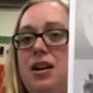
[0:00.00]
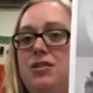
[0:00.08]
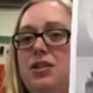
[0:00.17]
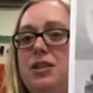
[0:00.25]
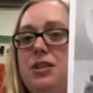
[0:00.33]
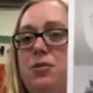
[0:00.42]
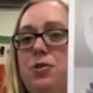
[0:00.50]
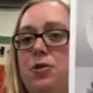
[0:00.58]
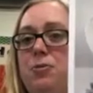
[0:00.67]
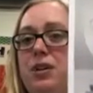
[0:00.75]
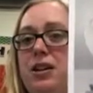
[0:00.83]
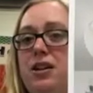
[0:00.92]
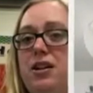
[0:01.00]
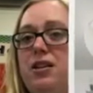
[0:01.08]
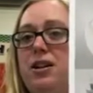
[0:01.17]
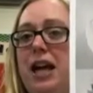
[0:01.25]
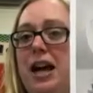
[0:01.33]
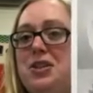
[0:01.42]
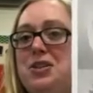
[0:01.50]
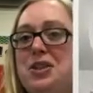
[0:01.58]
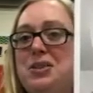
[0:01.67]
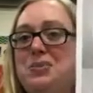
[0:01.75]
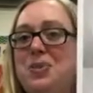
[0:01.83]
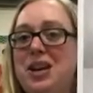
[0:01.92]
This group here
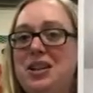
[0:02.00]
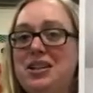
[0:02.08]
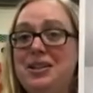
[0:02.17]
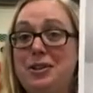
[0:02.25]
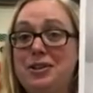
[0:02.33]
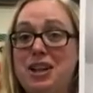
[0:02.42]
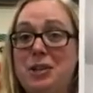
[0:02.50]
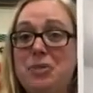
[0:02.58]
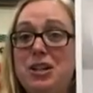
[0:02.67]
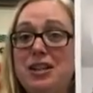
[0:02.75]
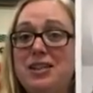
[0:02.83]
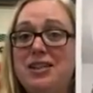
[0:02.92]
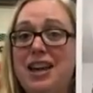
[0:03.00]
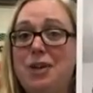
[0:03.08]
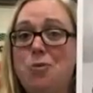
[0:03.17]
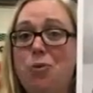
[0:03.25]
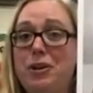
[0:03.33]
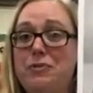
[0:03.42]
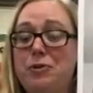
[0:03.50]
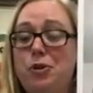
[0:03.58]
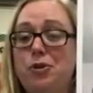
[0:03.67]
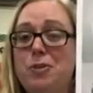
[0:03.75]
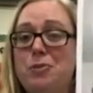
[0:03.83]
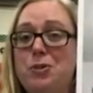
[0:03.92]
actually went in their 10 minutes. They had one of the
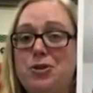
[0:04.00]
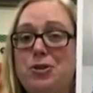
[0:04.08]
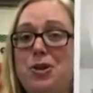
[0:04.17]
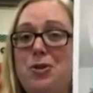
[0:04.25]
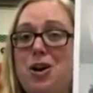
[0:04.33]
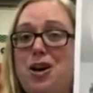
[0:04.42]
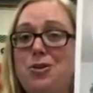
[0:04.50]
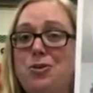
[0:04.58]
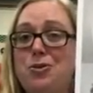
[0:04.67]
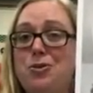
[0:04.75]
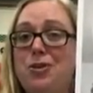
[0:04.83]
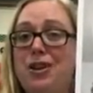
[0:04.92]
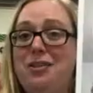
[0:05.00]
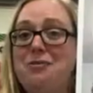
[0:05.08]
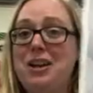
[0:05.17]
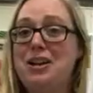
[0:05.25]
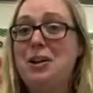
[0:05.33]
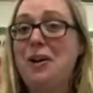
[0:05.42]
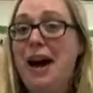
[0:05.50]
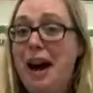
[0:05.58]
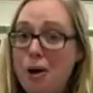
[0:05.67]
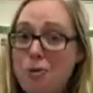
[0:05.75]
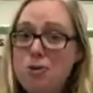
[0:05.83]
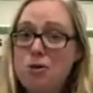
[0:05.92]
group members go on Google and find out
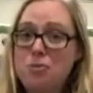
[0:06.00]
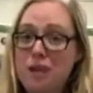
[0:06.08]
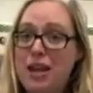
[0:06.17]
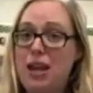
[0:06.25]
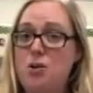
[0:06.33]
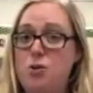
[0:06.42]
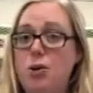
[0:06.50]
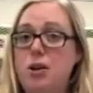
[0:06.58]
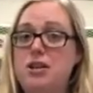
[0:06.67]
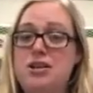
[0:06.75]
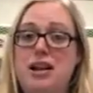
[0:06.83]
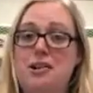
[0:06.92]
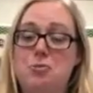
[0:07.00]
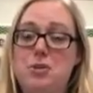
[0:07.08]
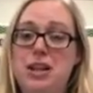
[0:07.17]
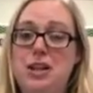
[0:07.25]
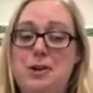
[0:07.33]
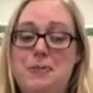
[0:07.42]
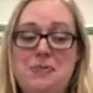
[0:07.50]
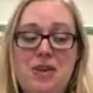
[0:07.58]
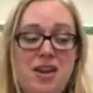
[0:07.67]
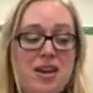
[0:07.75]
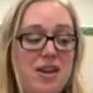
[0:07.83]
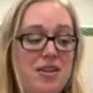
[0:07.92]
how to make a horse out of Play-Doh.
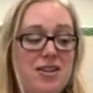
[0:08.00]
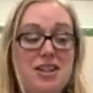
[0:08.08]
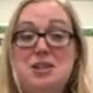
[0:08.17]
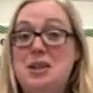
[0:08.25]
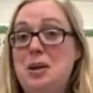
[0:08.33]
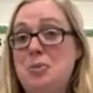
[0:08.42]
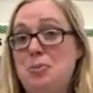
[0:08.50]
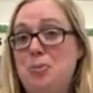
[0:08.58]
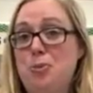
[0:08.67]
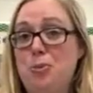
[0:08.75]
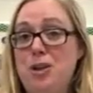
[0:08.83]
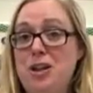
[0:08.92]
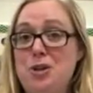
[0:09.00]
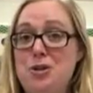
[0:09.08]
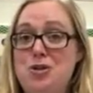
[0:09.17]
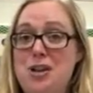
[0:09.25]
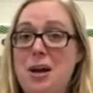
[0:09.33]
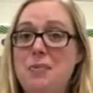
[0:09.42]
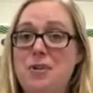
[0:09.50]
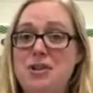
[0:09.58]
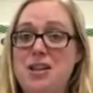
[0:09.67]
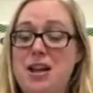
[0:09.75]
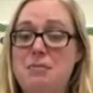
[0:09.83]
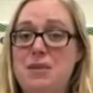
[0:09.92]
They did a pretty good job for
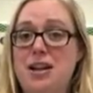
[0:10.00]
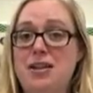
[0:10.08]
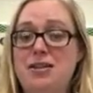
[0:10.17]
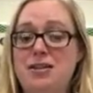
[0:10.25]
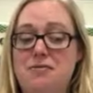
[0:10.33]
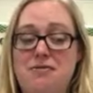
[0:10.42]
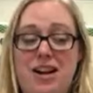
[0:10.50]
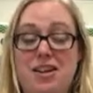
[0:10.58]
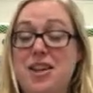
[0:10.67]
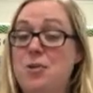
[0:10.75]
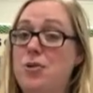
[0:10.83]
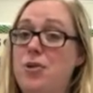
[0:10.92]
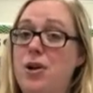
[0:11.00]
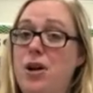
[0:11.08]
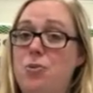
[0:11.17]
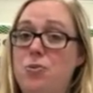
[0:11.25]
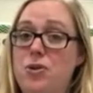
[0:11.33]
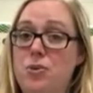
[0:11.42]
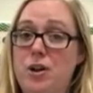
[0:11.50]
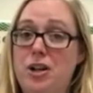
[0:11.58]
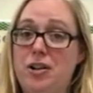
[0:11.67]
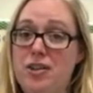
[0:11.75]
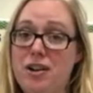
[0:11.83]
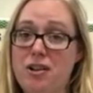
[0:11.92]
10 minutes. In fact, they were the
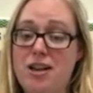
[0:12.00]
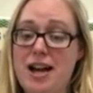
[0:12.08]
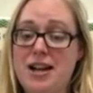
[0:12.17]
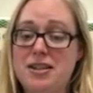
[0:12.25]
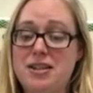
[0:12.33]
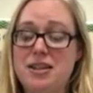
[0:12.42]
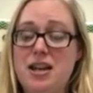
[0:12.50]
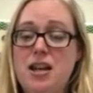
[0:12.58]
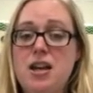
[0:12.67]
winner in their class.